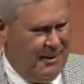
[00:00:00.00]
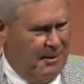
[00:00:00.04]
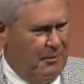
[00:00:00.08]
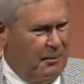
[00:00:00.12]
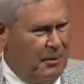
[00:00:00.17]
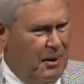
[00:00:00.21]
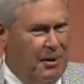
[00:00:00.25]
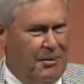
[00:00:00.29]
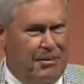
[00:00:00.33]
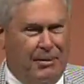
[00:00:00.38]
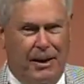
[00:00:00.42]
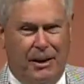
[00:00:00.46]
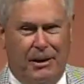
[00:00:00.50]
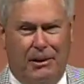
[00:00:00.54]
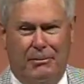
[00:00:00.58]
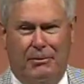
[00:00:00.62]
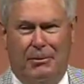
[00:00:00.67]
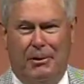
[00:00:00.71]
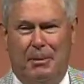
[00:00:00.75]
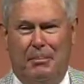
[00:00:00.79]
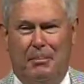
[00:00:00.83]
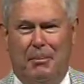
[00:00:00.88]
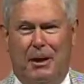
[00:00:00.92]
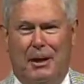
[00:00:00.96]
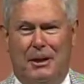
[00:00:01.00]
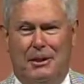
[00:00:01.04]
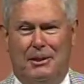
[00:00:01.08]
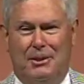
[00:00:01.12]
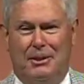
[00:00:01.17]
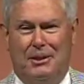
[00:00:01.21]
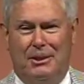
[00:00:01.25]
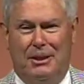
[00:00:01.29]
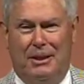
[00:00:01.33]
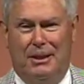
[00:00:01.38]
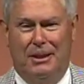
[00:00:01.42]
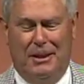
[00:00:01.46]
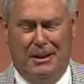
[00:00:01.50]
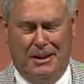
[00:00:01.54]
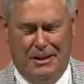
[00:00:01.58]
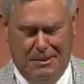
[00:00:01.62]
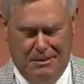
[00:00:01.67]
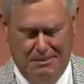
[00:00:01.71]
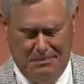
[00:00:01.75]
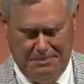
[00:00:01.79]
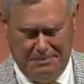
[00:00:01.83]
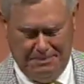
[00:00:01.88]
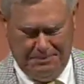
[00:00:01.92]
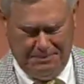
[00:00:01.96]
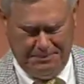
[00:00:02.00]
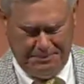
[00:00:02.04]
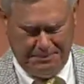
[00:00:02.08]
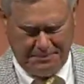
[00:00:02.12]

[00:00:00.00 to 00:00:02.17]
well, thank you very much. Um,